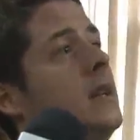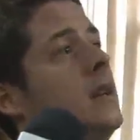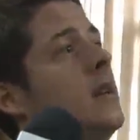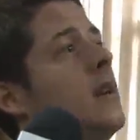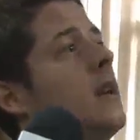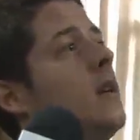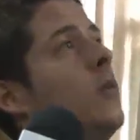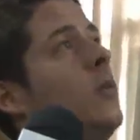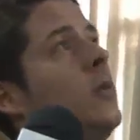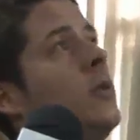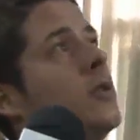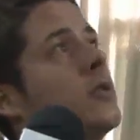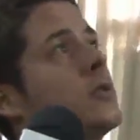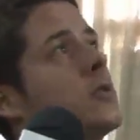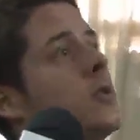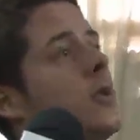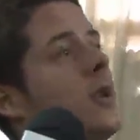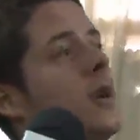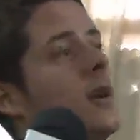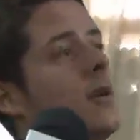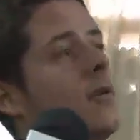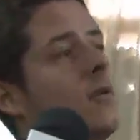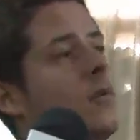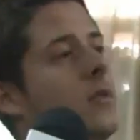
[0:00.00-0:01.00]
And we also
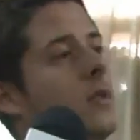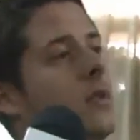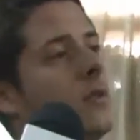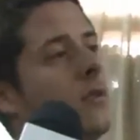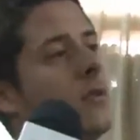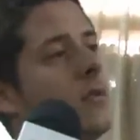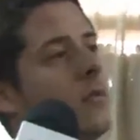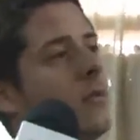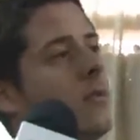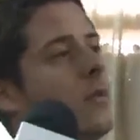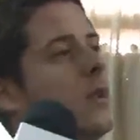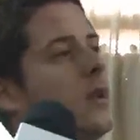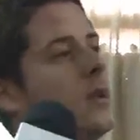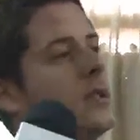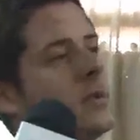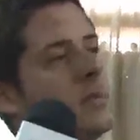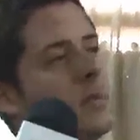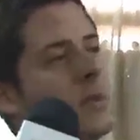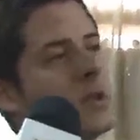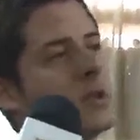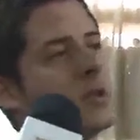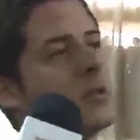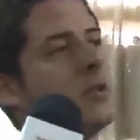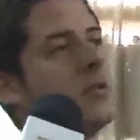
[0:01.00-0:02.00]
have, it's a
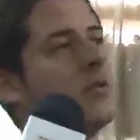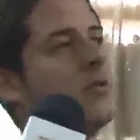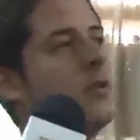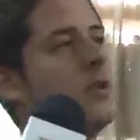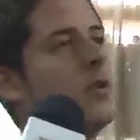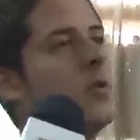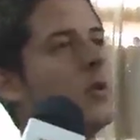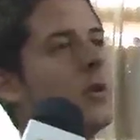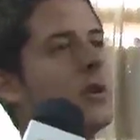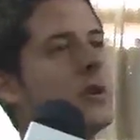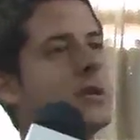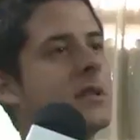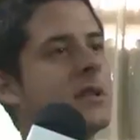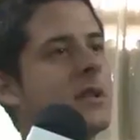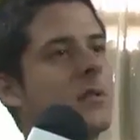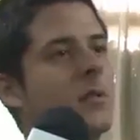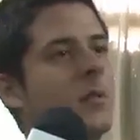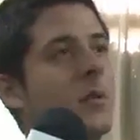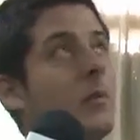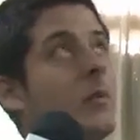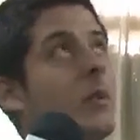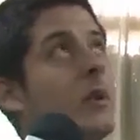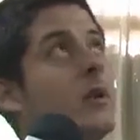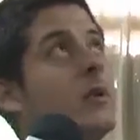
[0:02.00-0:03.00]
mixture of new ones and
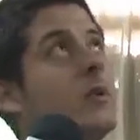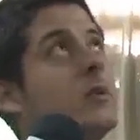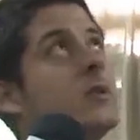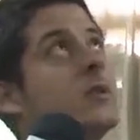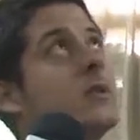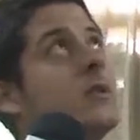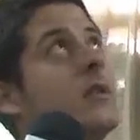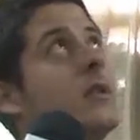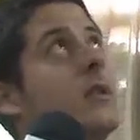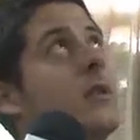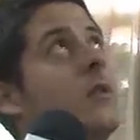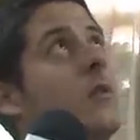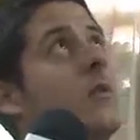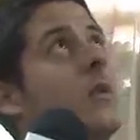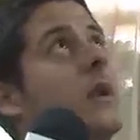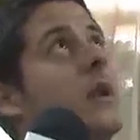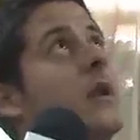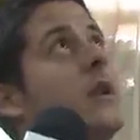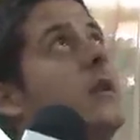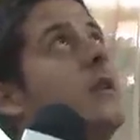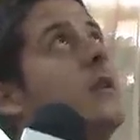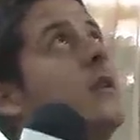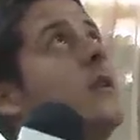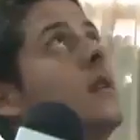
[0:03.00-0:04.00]
repairs that are
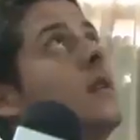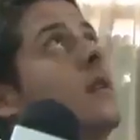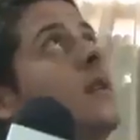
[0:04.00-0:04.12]
ready.